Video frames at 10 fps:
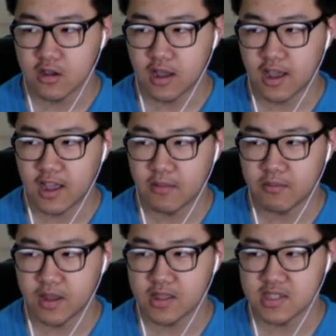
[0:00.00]

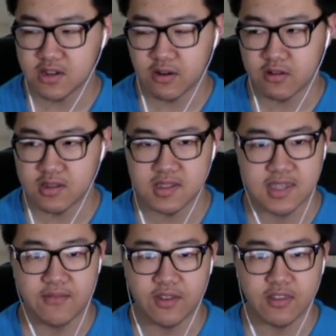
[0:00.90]
0 to
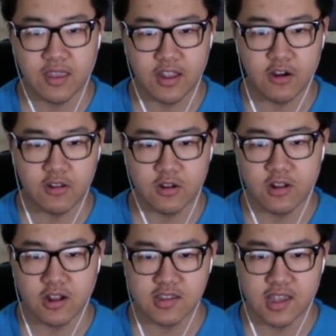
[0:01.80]
7 in our third
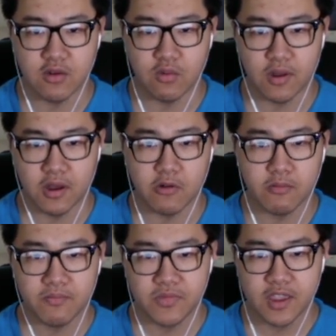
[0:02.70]
octet.
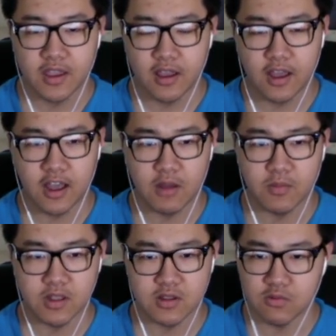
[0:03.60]
Well,
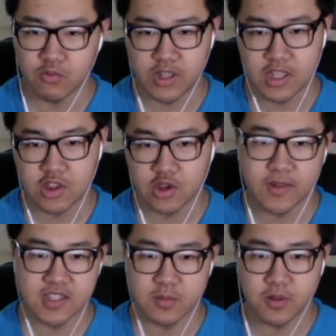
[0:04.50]
we need 3
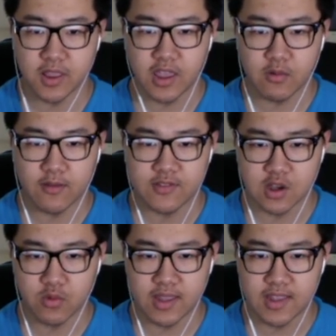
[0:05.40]
bits to play with, so
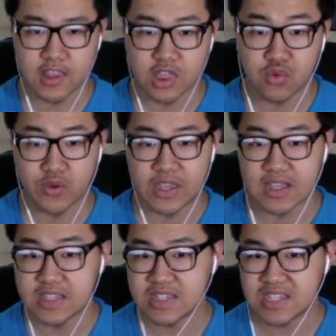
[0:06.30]
we need 3
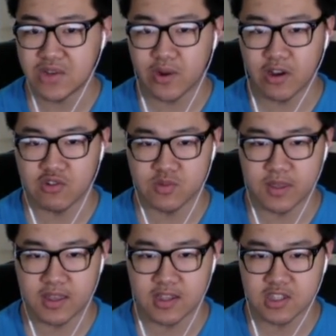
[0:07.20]
zeros,
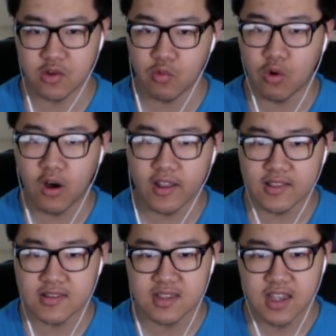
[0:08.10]
because the
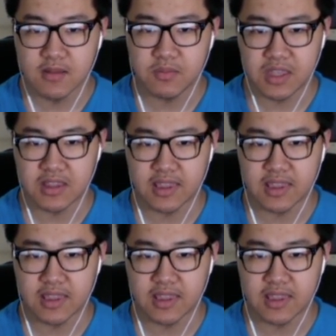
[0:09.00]
1s mean